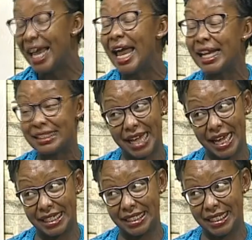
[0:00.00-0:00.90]

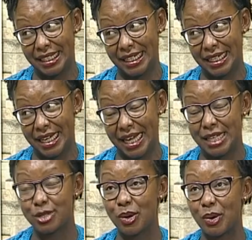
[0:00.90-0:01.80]
exactly.
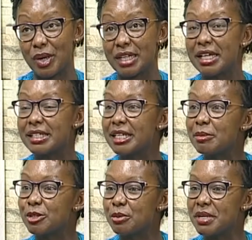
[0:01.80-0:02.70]
So it, it yes. seems
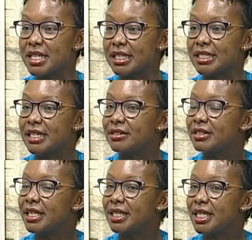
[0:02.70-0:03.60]
to me that the,
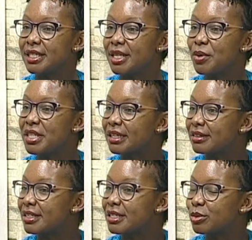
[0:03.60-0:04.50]
the, the, the, way that
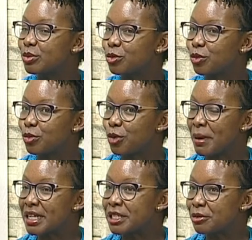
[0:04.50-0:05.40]
this
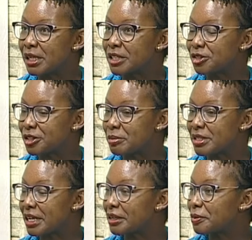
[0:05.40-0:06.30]
romantic relationship
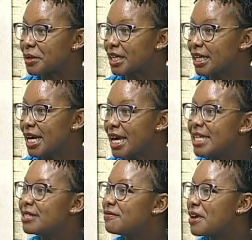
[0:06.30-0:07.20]
started work
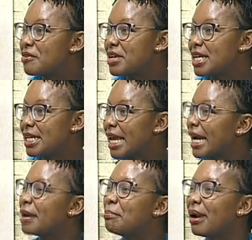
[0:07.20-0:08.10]
is very it like
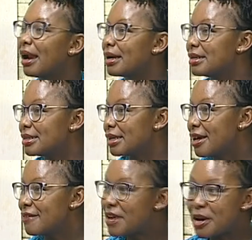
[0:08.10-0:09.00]
unplanned, yes,
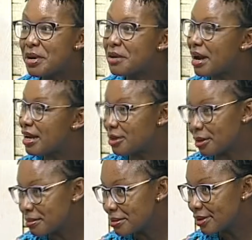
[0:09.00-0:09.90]
very unplanned. random.
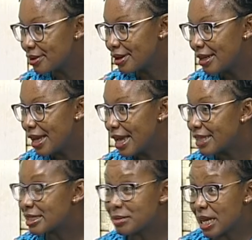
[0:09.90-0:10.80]
Yes
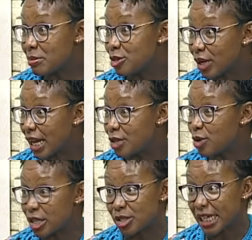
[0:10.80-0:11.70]
sometimes you, you
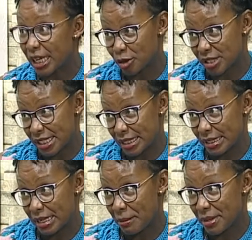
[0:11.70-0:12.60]
actually cannot see it
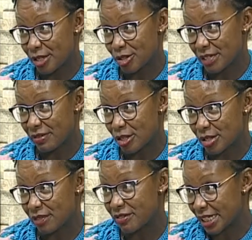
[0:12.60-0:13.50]
coming. You just find
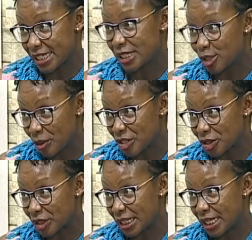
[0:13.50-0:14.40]
yourself in that situation.
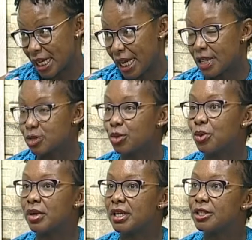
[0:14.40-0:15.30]
Exactly. So,
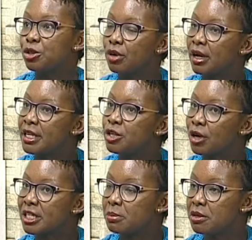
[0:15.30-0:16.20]
you, in your
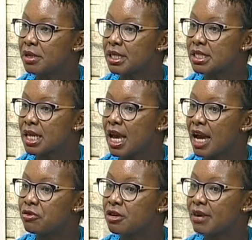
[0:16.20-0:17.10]
experience, have
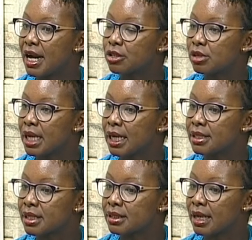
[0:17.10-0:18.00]
you ever actually had
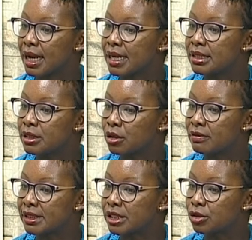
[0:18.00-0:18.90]
a, a candid
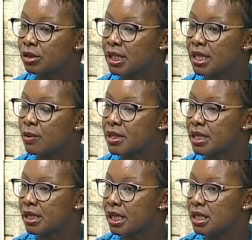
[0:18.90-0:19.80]
conversation either with a
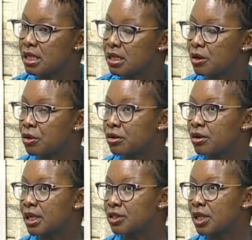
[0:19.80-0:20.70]
lady mm. or
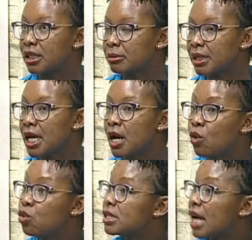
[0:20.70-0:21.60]
a gentleman mm.
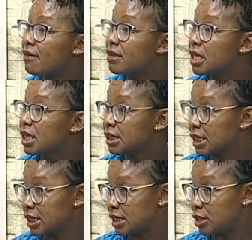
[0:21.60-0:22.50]
who is having such
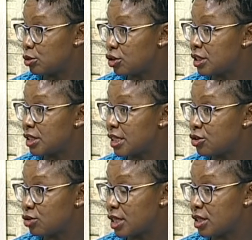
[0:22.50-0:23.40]
a situation is, is,
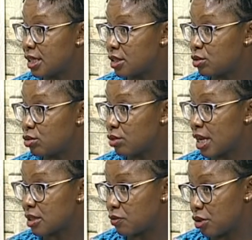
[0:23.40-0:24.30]
trying either to
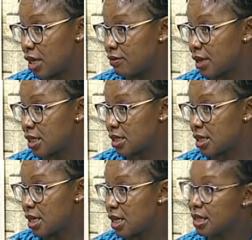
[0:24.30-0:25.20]
ask for your advice,
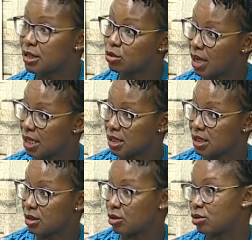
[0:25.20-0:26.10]
mm, mm either to mm,
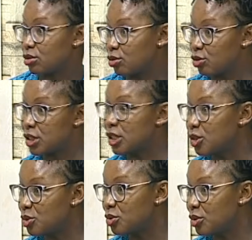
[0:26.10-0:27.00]
exit mm. or to
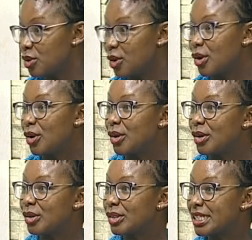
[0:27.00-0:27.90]
continue?
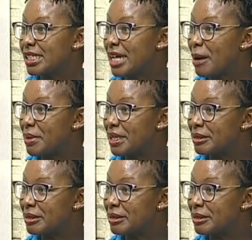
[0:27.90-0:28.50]
Yes, I've happen? had a